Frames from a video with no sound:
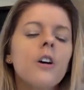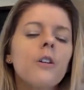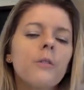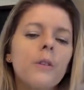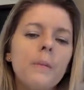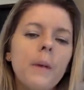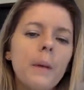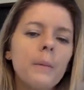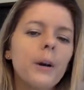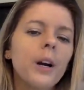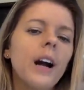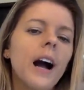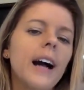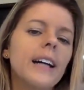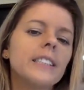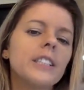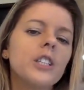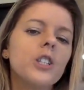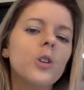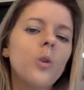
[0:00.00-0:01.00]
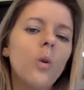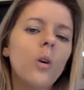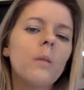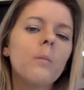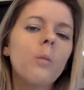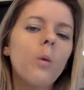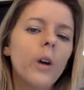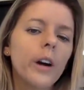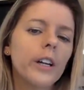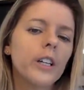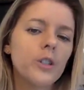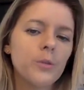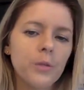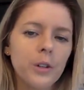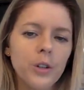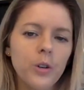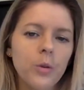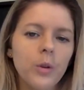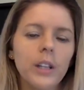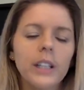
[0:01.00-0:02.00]
Remember, guys, your mortgage
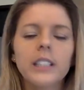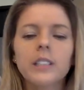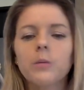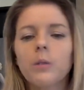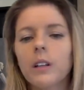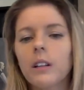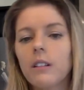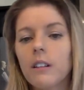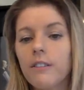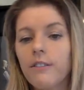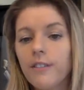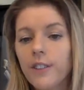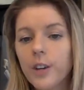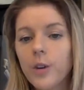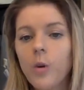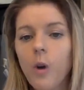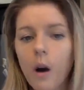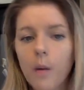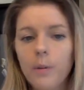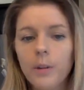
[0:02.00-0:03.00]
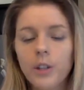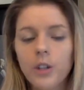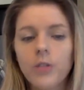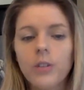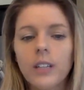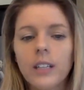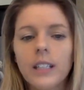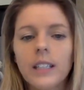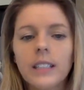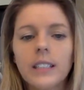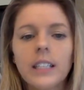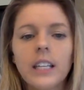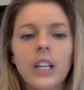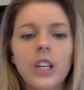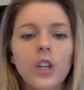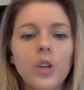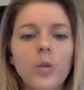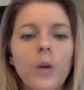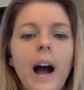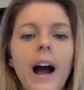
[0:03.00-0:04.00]
renewal is one of the few opportunities that
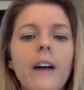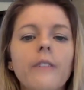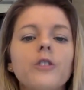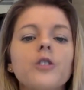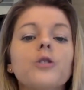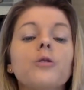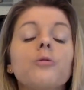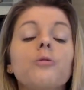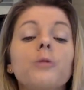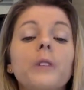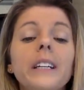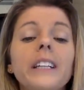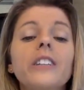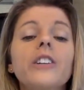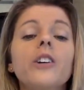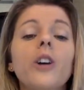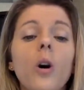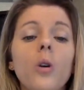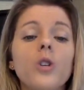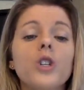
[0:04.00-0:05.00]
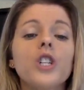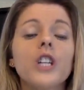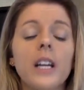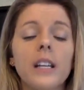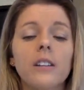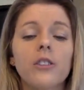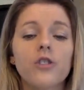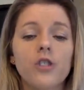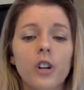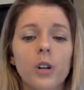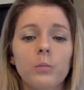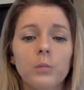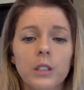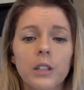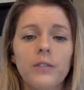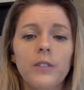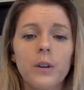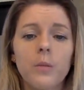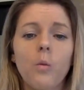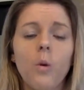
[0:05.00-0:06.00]
you have to renegotiate the terms
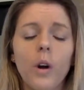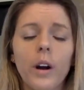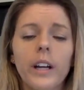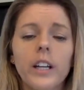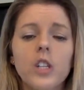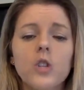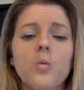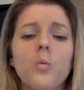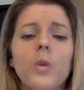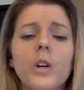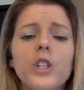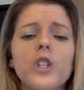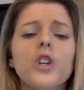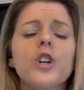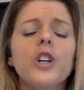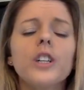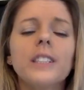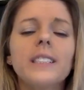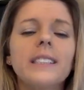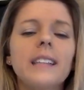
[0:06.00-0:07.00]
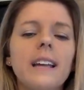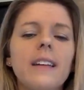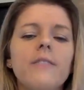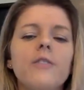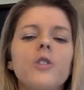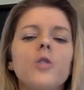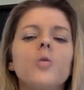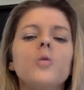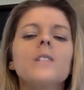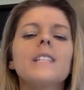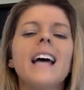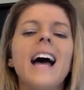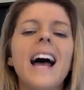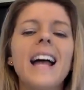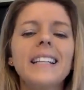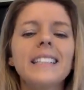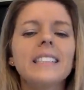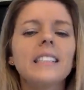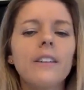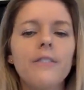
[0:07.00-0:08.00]
of your mortgage, which could save you
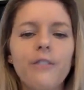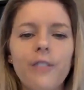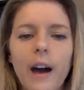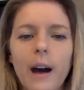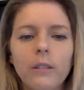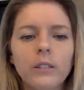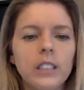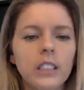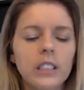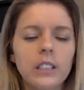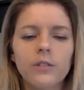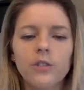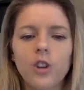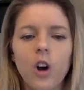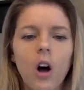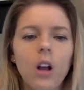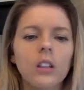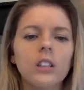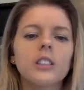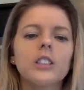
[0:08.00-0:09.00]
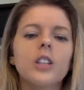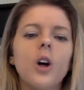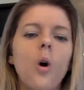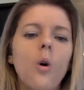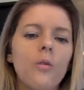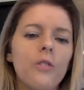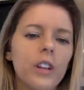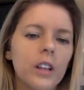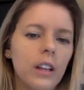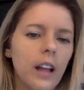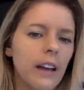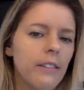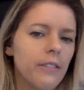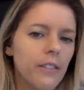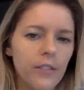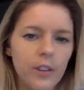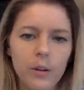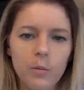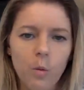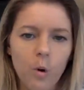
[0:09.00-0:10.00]
tens of thousands of dollars over the life
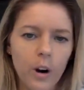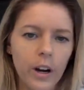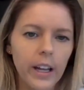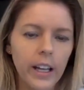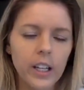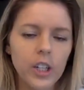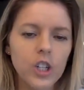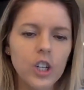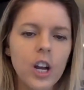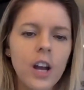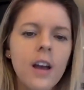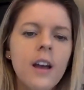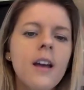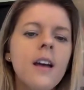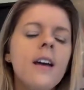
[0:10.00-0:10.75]
of your mortgage.